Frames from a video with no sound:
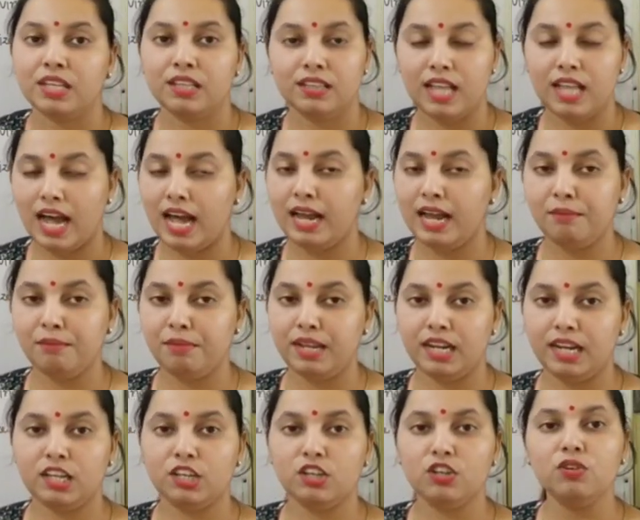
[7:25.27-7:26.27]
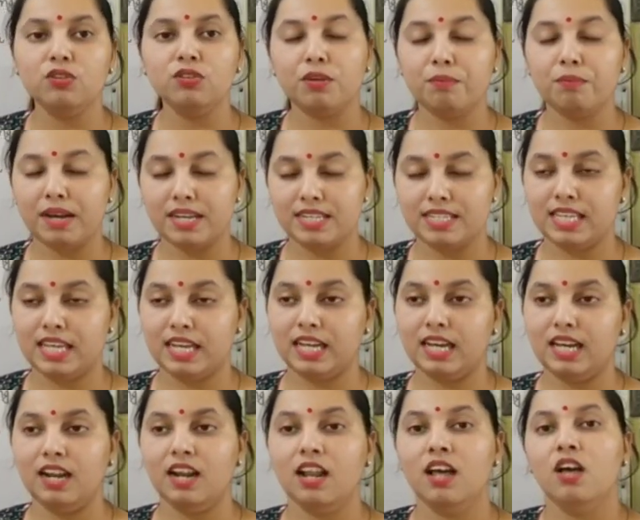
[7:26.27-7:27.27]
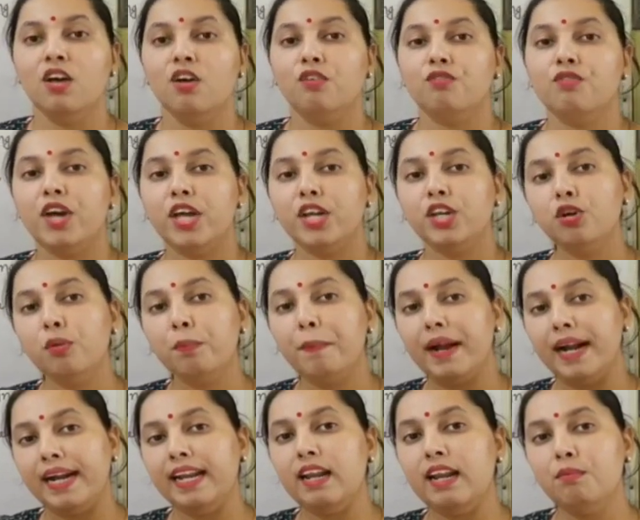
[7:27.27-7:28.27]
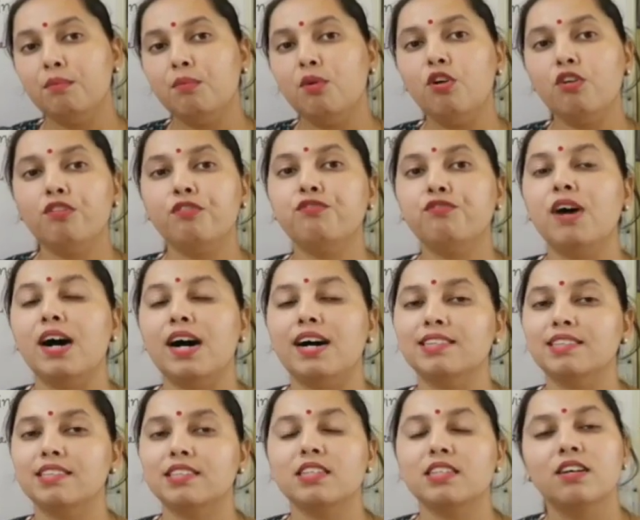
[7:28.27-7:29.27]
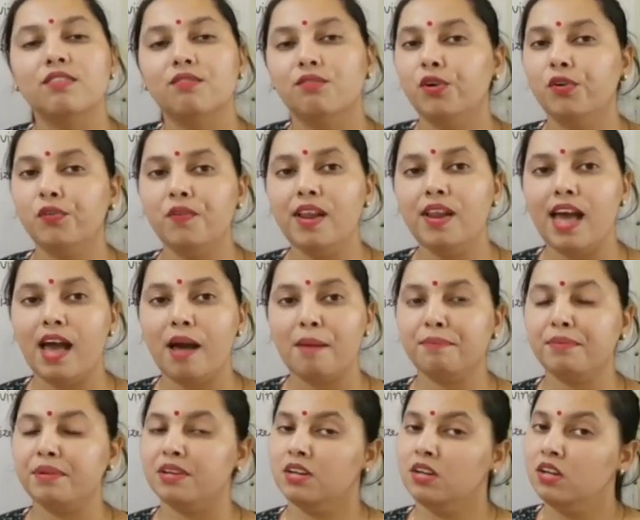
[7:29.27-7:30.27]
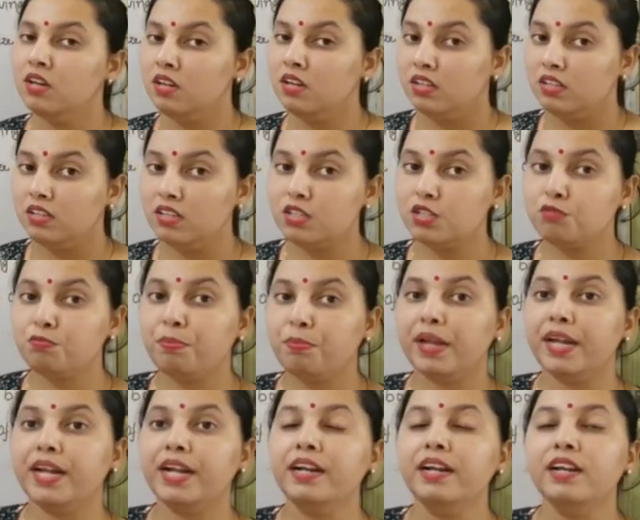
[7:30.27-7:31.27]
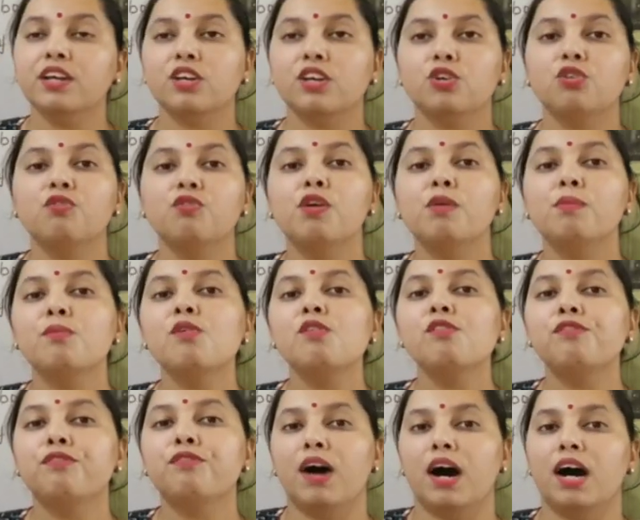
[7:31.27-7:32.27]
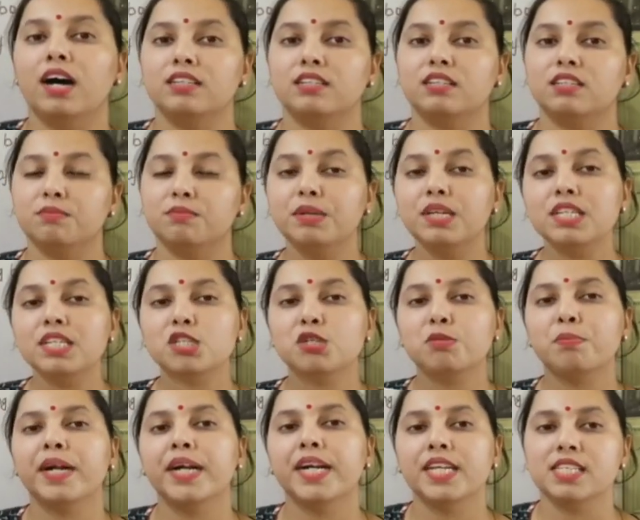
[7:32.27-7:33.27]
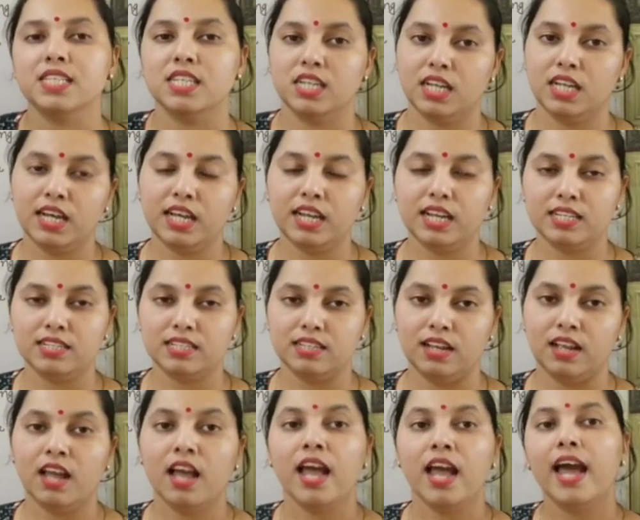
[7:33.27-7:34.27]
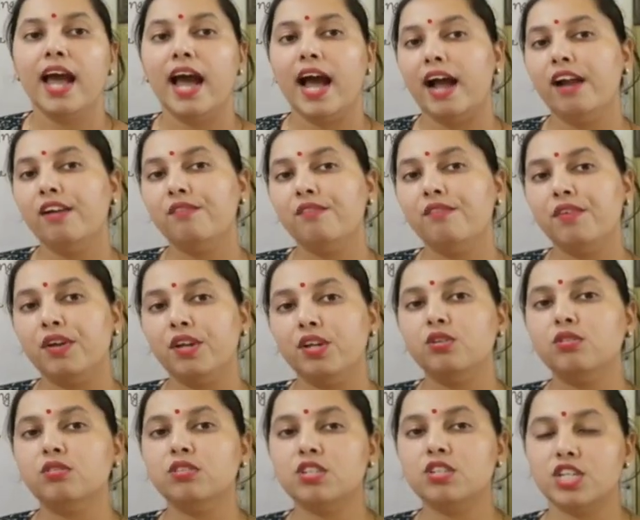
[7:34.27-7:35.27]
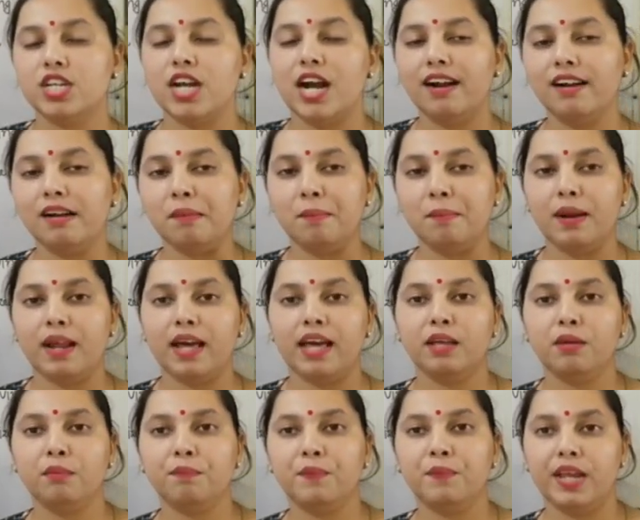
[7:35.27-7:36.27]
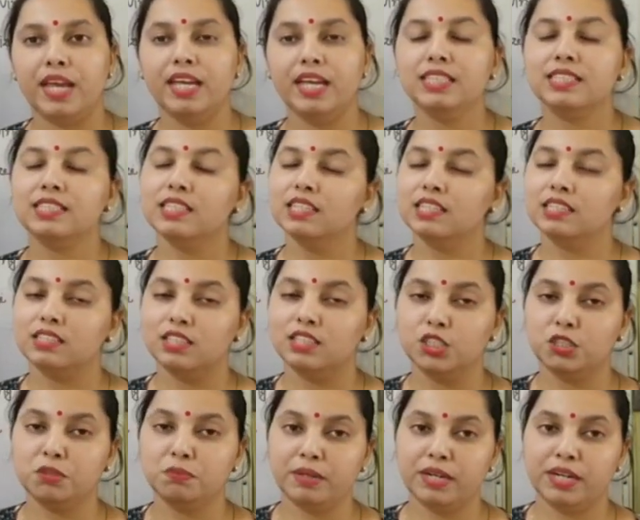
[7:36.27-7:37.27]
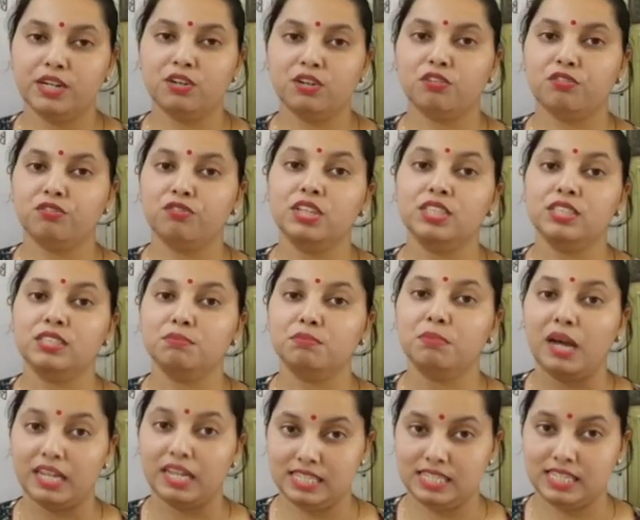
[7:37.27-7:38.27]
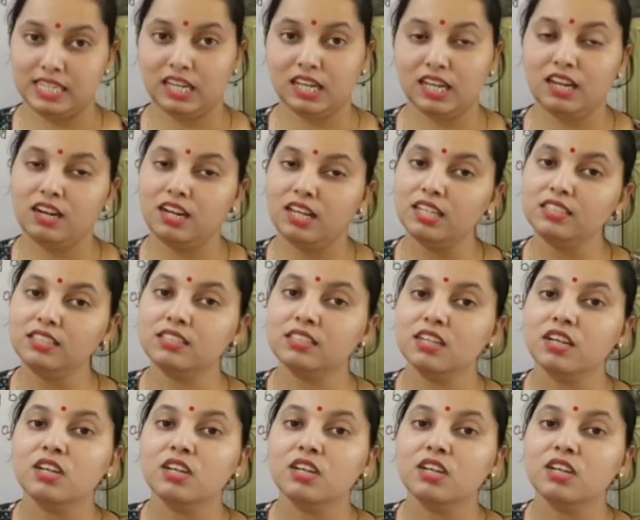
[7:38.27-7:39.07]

I am telling you the bicycle. When you pedal more fast, what will happen? The speed, you will move fast, means speed is increasing. And when you start applying brakes, the speed of the bicycle is